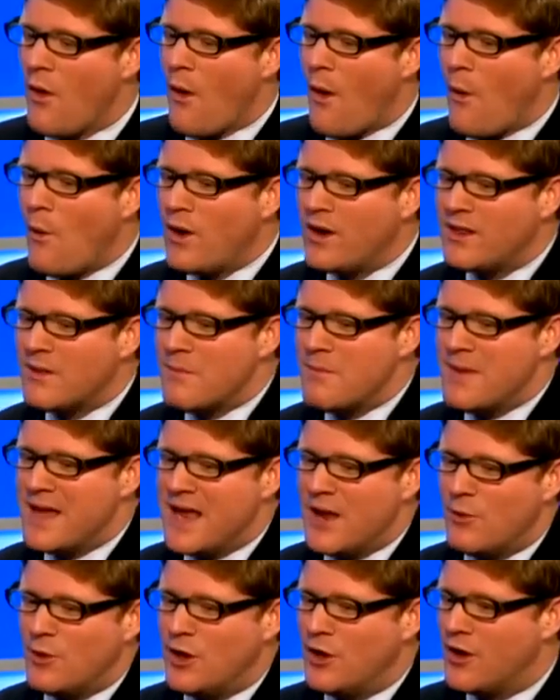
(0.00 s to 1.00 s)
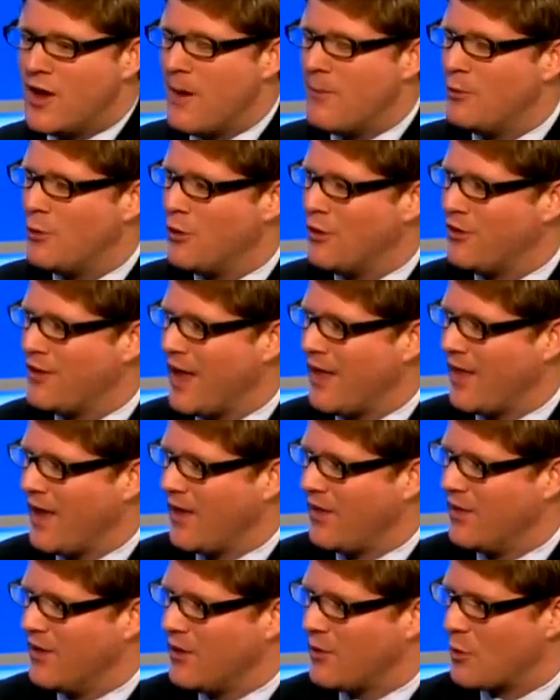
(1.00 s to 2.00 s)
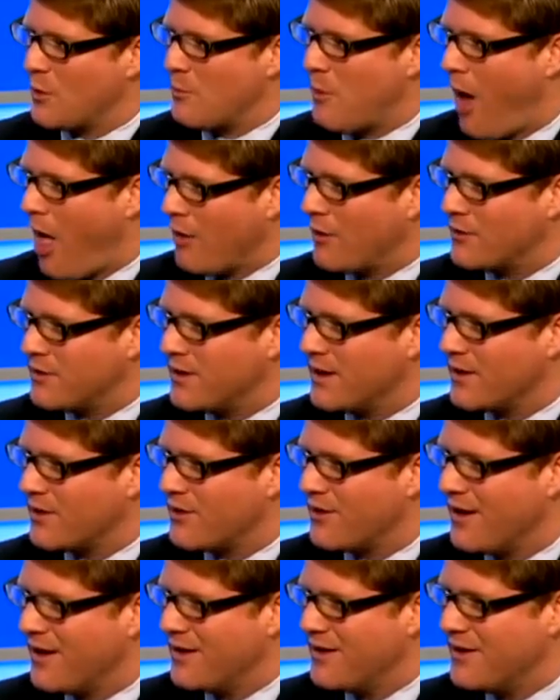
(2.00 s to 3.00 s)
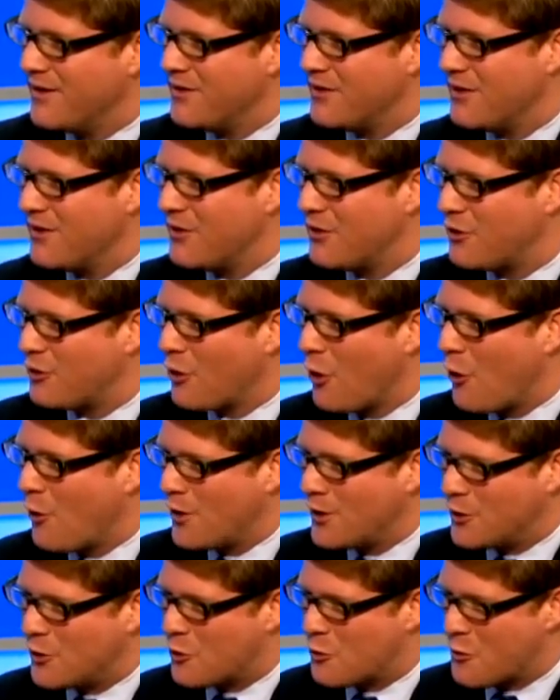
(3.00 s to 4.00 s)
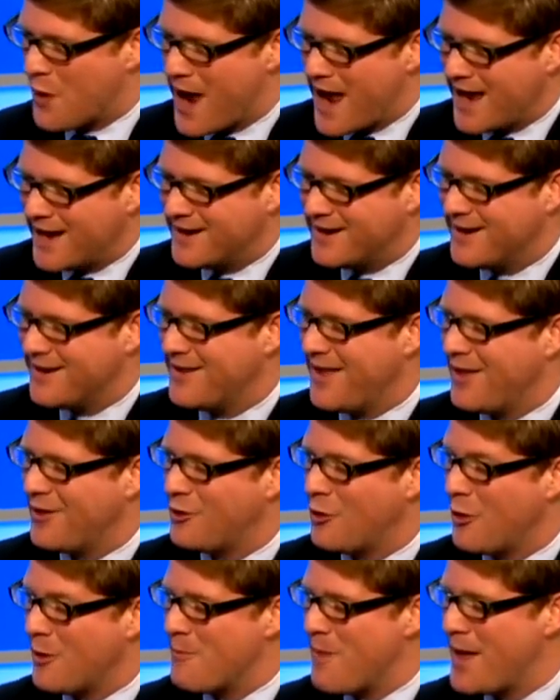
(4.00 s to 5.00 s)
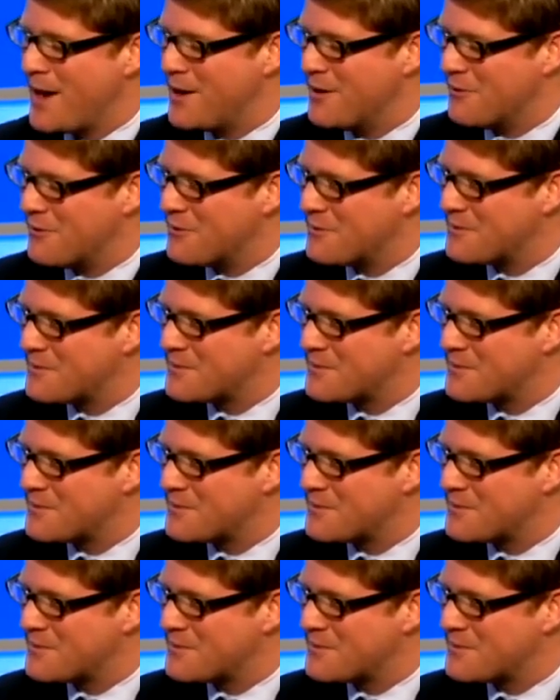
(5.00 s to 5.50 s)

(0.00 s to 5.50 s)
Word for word: What does it mean when you come to a state like this where politics uh, is, is so ingrained and, and, so competitive?